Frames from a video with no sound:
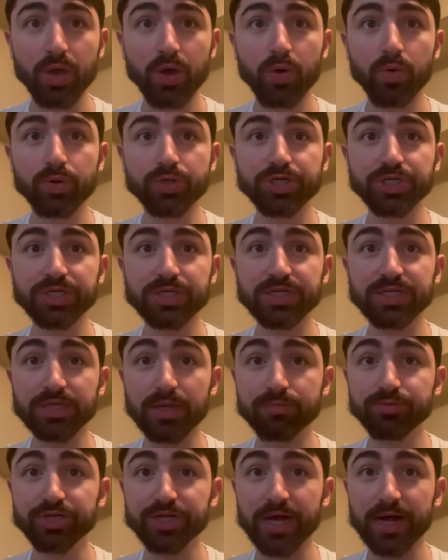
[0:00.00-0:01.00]
which is a
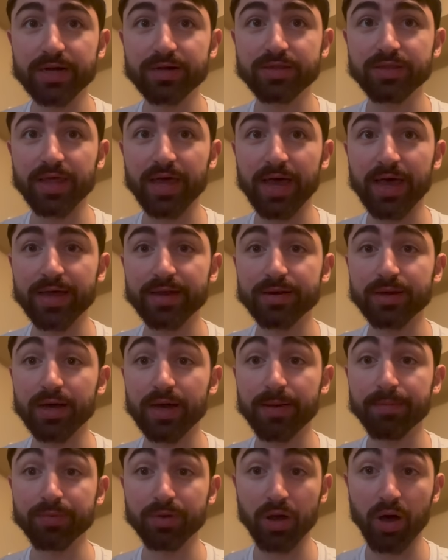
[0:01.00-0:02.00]
subject that
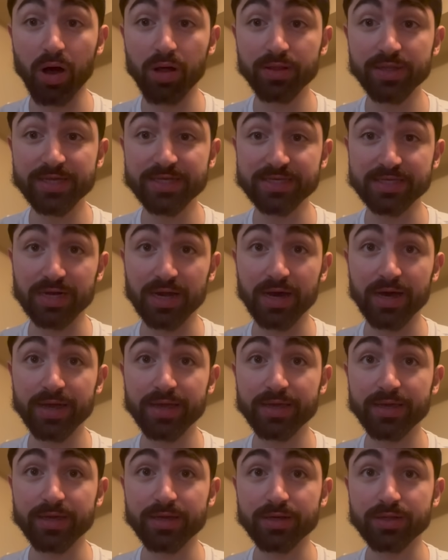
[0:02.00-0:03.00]
um, colleagues and I,
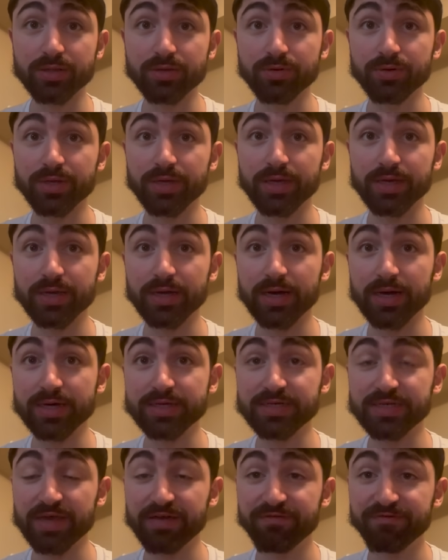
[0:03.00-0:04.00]
including uh,
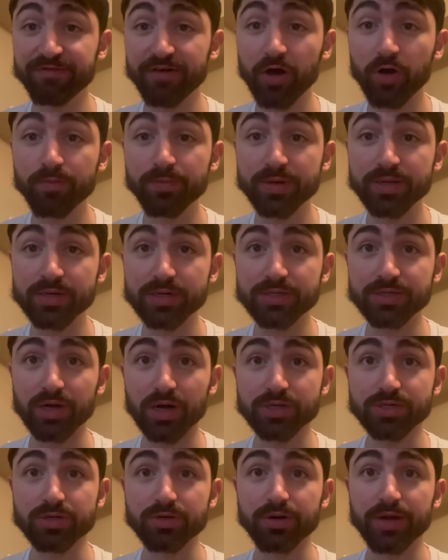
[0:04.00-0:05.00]
Dave Feldman and
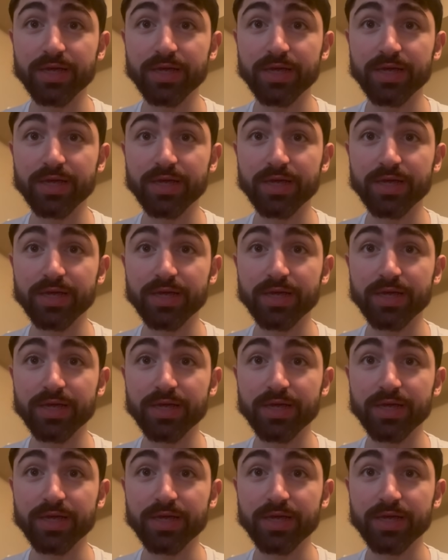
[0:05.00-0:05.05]
Dr.